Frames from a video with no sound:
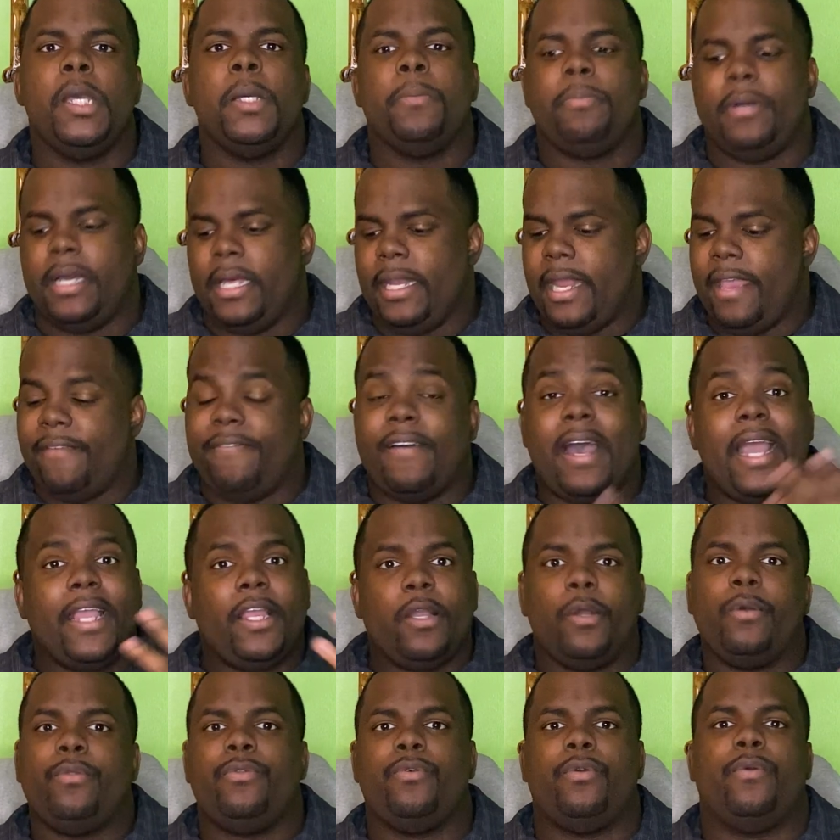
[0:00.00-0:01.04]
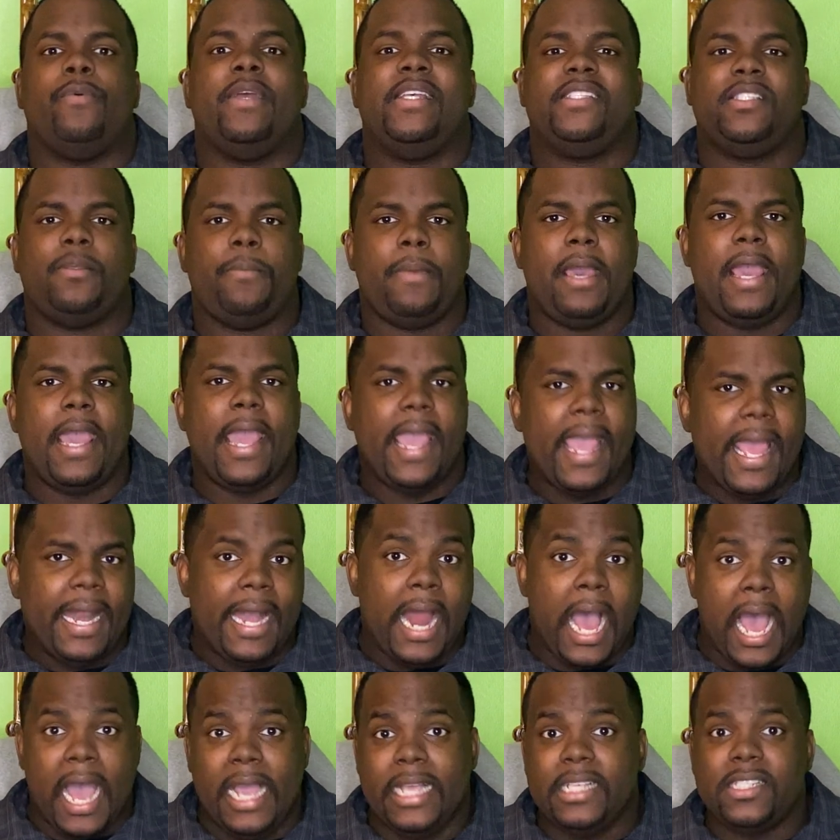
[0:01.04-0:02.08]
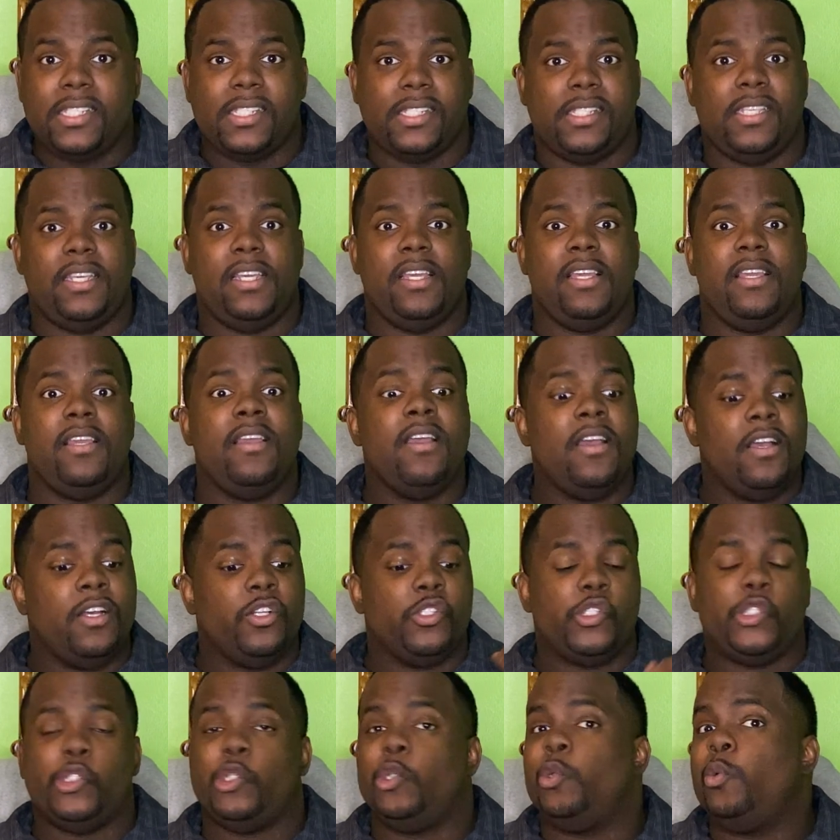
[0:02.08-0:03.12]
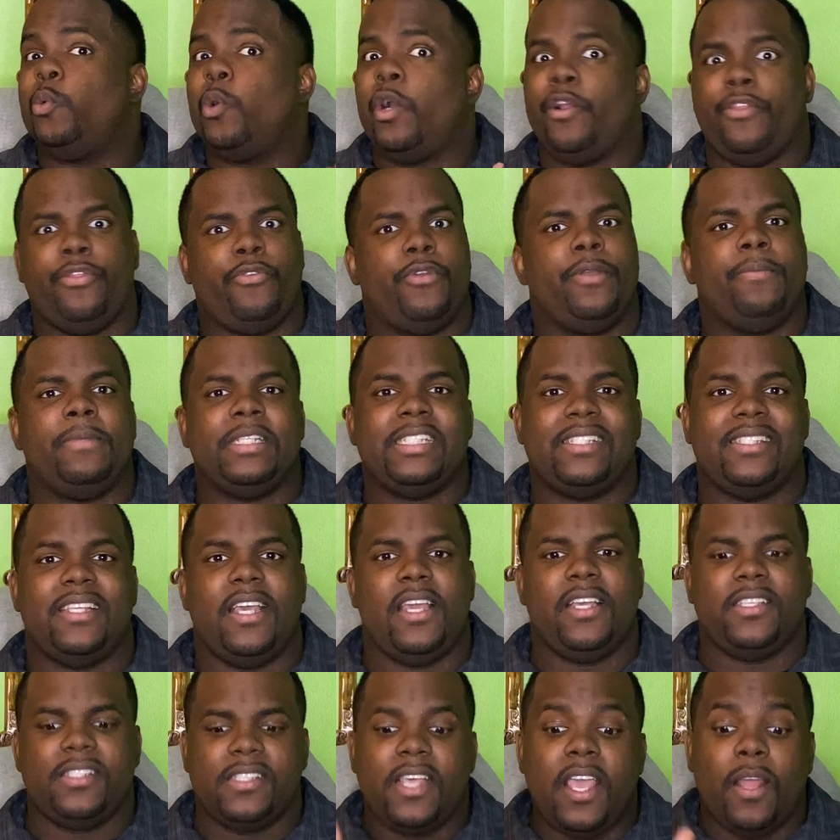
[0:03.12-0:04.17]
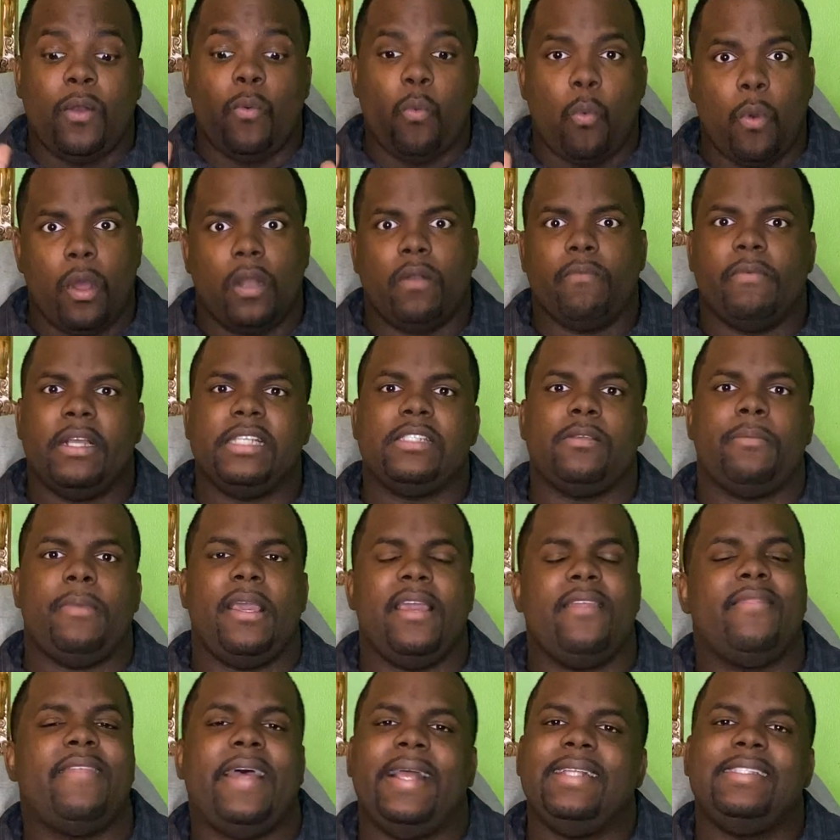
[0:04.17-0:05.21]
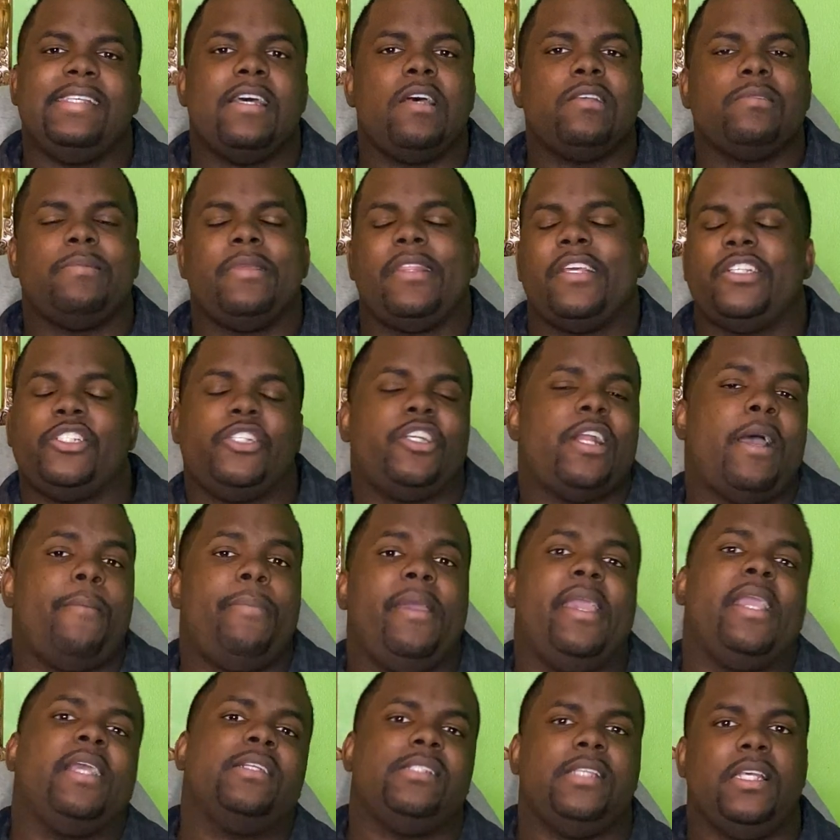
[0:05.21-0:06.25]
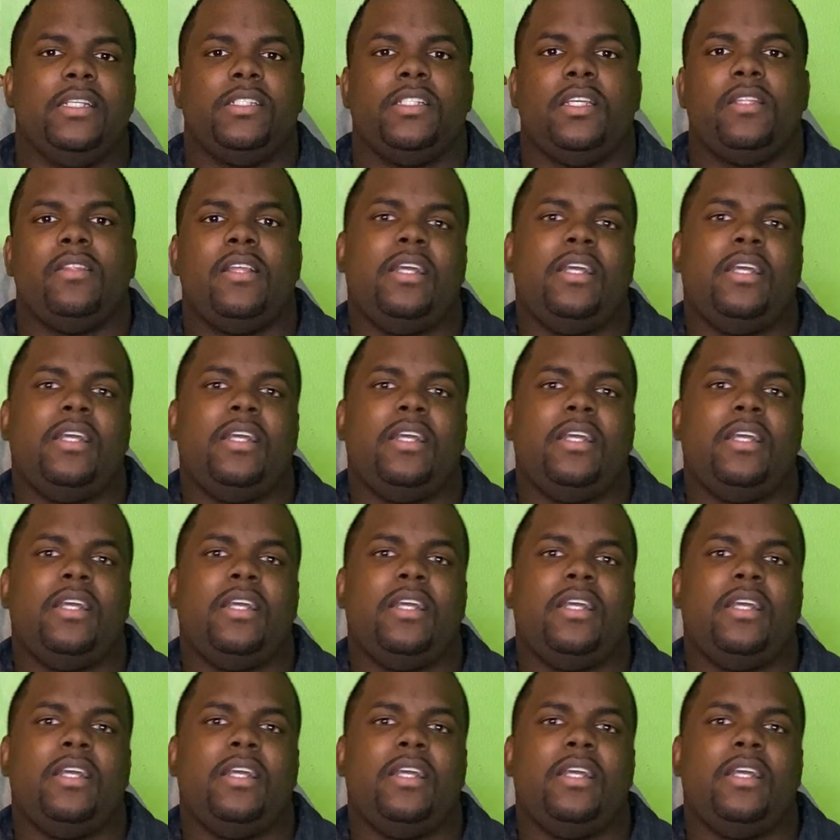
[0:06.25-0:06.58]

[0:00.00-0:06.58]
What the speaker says: But if I go through a resume and I see 2 or 3 mistakes in one resume, that tells me that you're not paying attention.